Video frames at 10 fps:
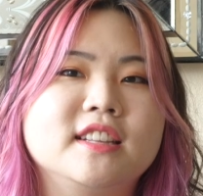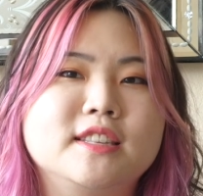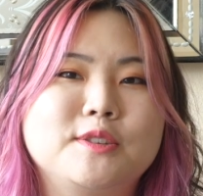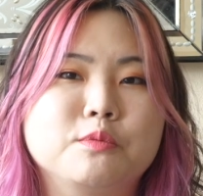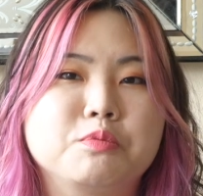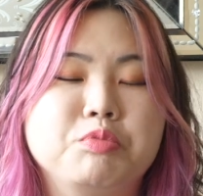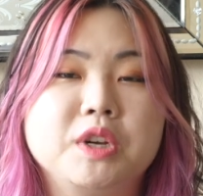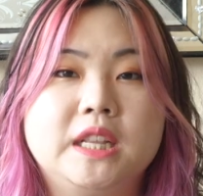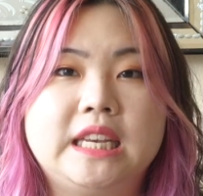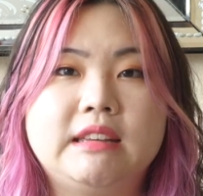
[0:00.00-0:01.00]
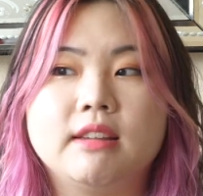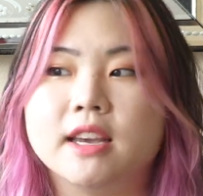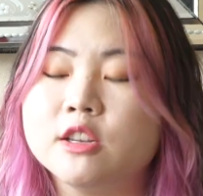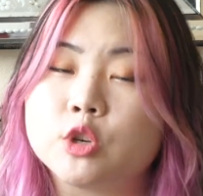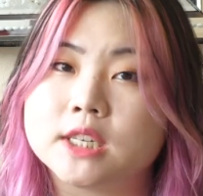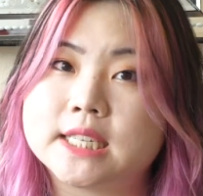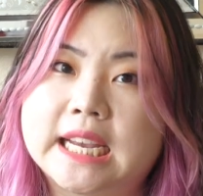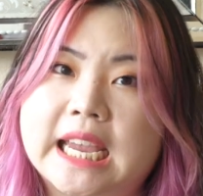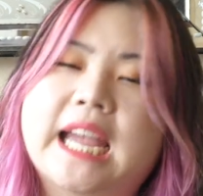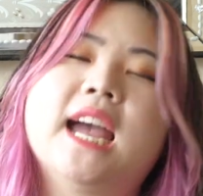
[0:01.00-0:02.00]
it's really
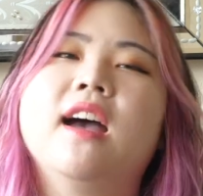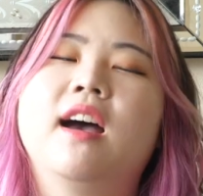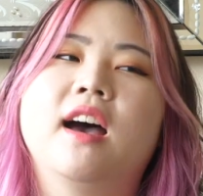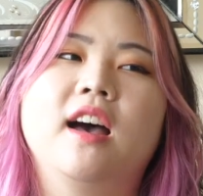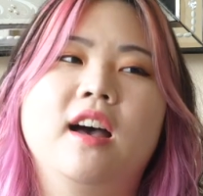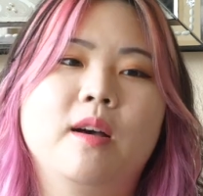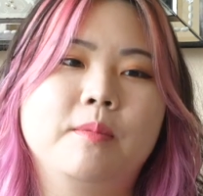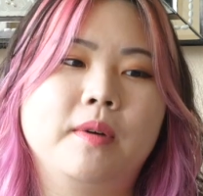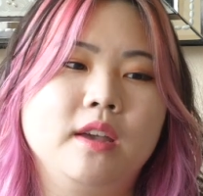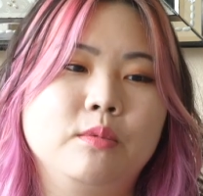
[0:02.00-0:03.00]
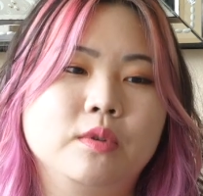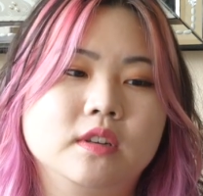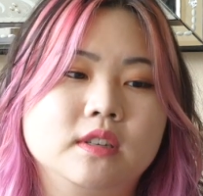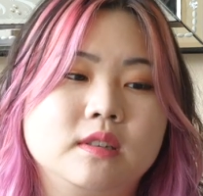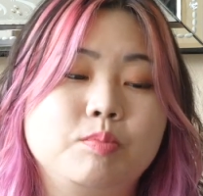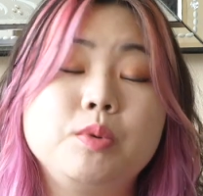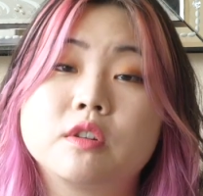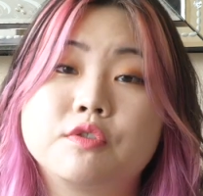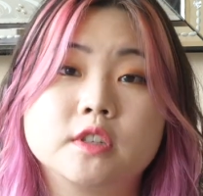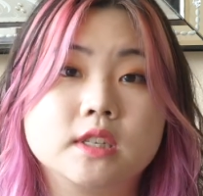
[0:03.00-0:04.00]
interesting. It was
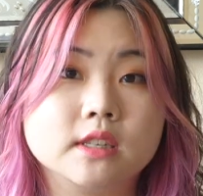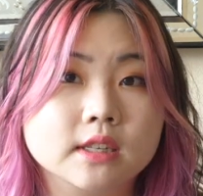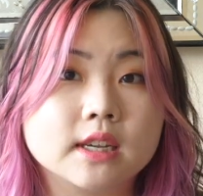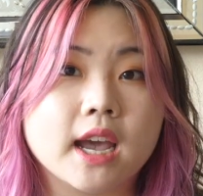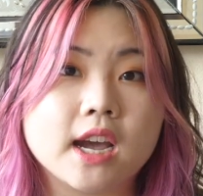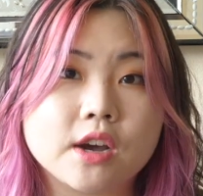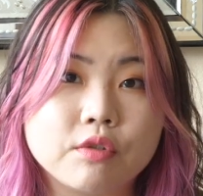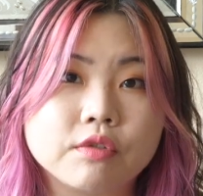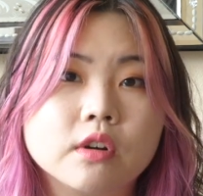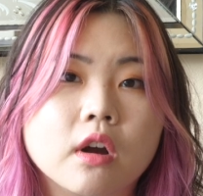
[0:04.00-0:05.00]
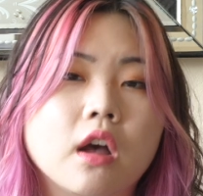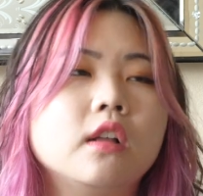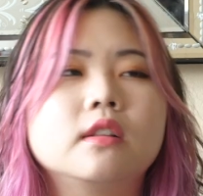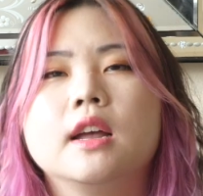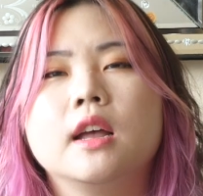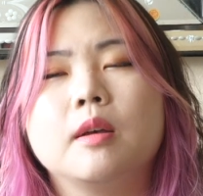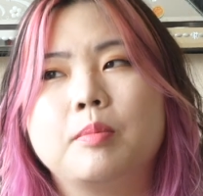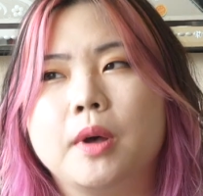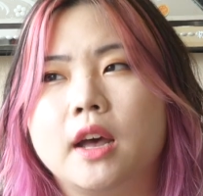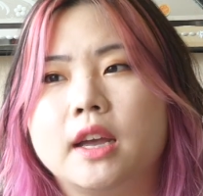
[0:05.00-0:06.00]
beautiful to look at overall,
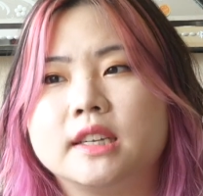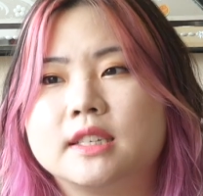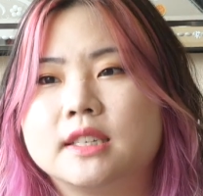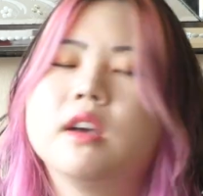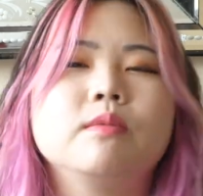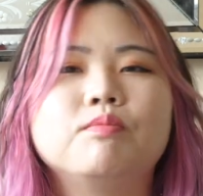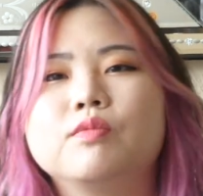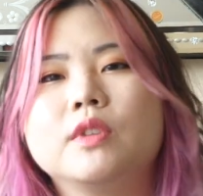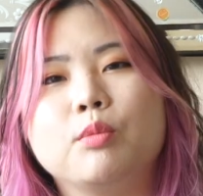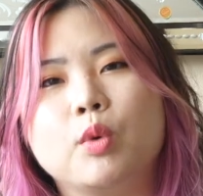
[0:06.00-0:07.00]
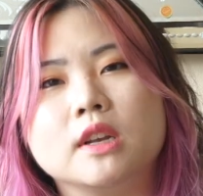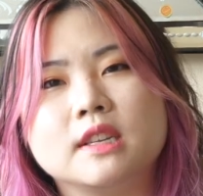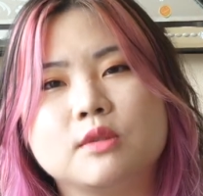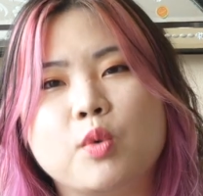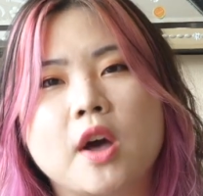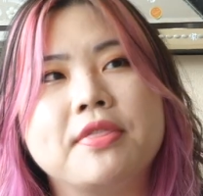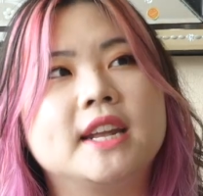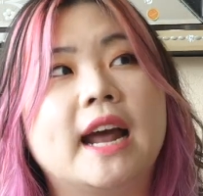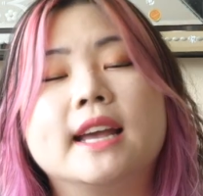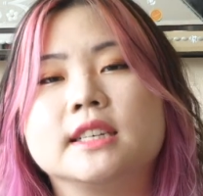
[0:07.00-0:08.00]
but it wasn't one
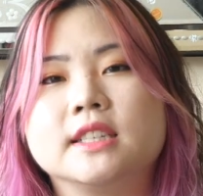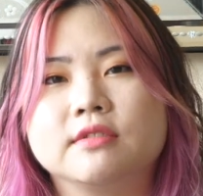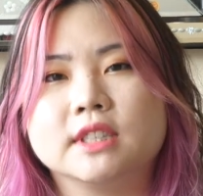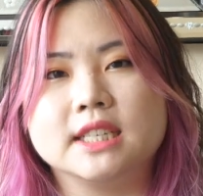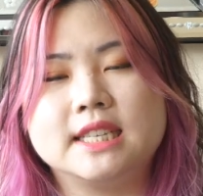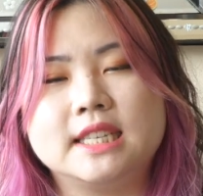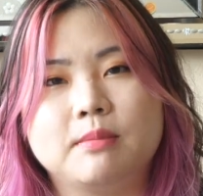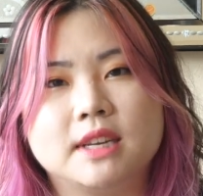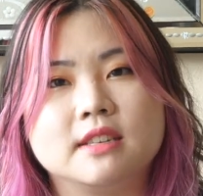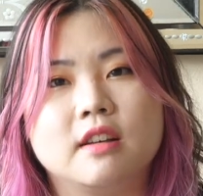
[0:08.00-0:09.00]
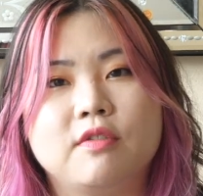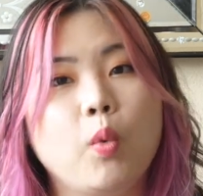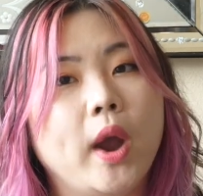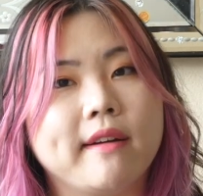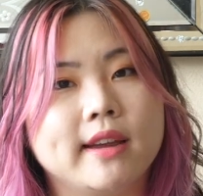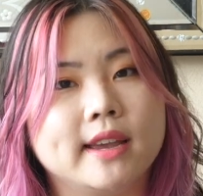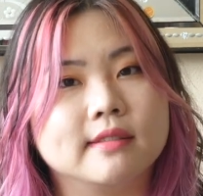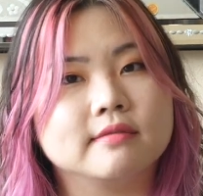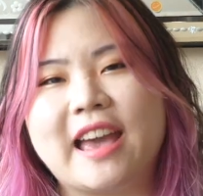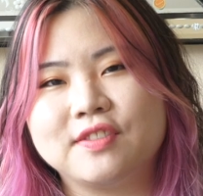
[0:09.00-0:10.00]
that I could really see myself
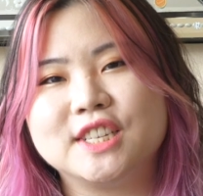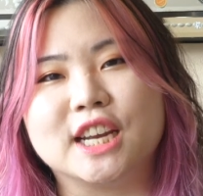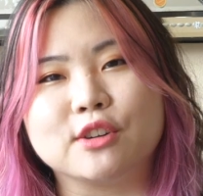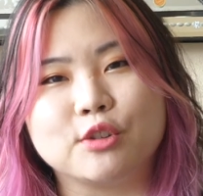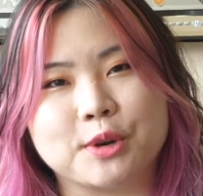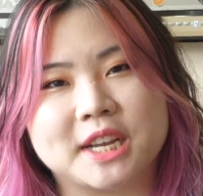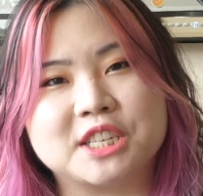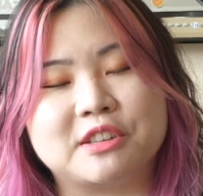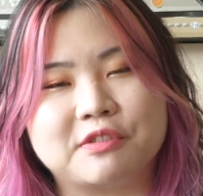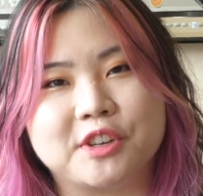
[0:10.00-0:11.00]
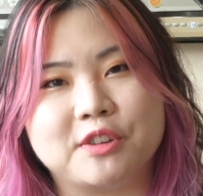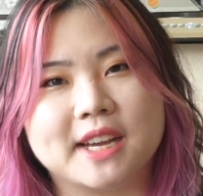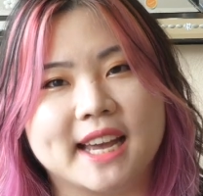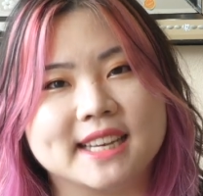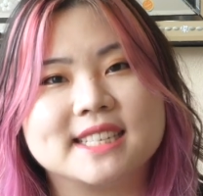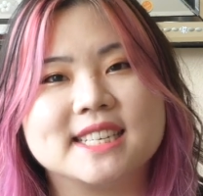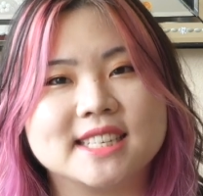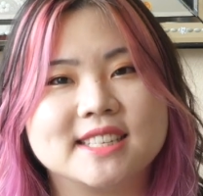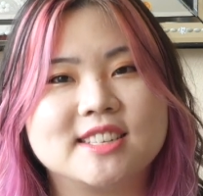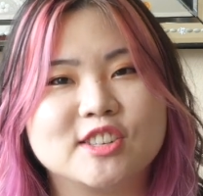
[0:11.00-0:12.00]
wearing. I have a general question for you guys to